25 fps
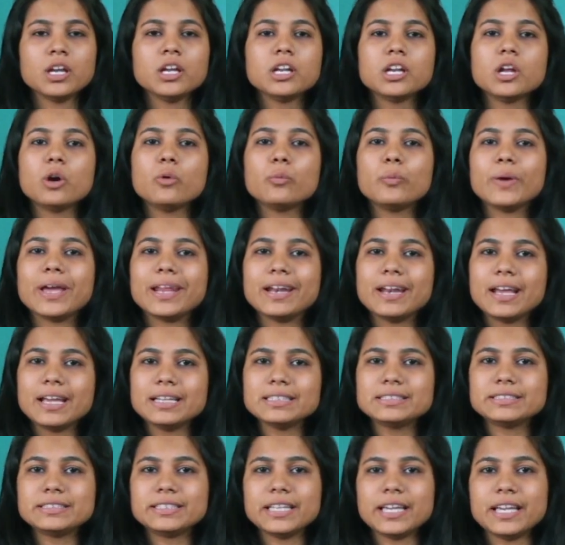Now when I
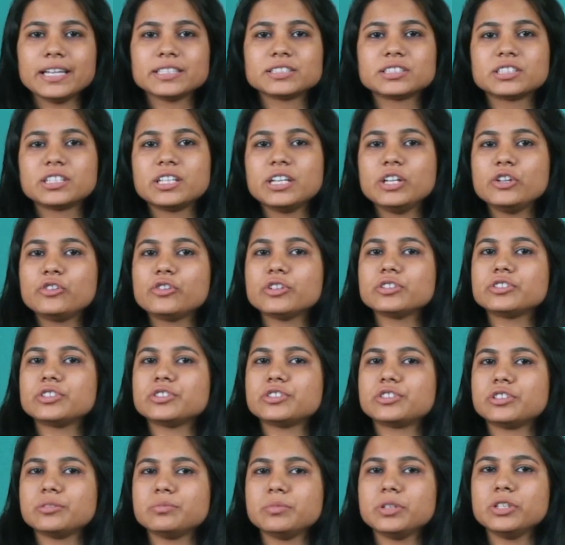say excretory
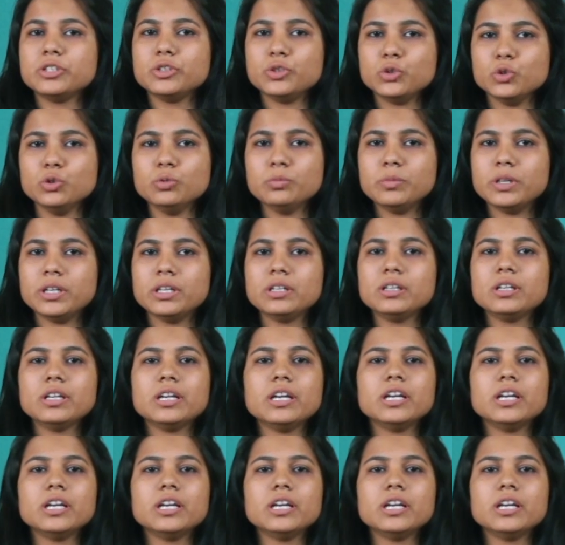system in human,